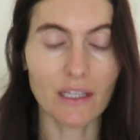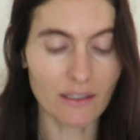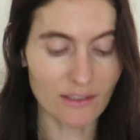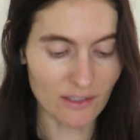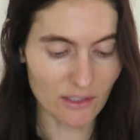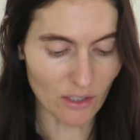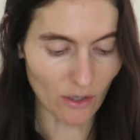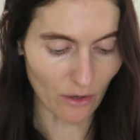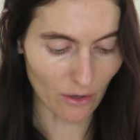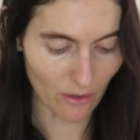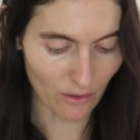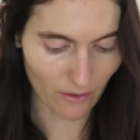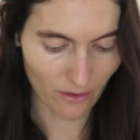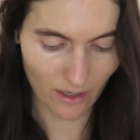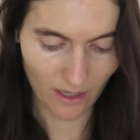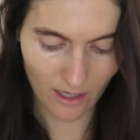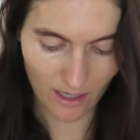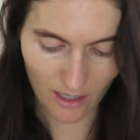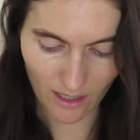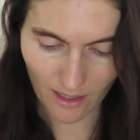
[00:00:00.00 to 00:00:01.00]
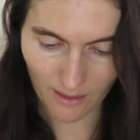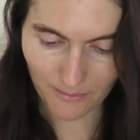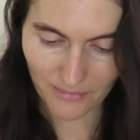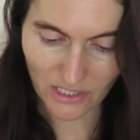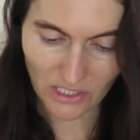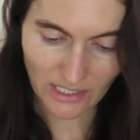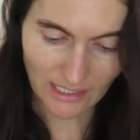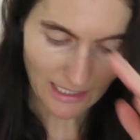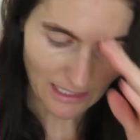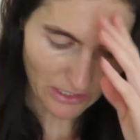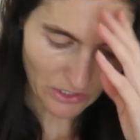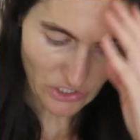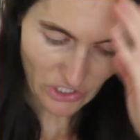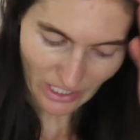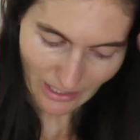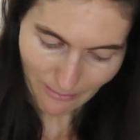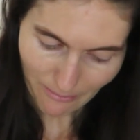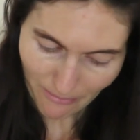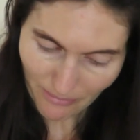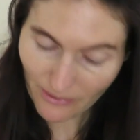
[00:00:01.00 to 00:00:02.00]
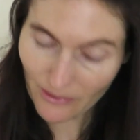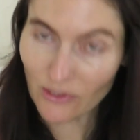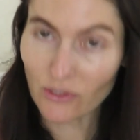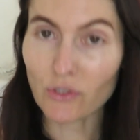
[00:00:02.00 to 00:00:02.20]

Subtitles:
So just gonna jump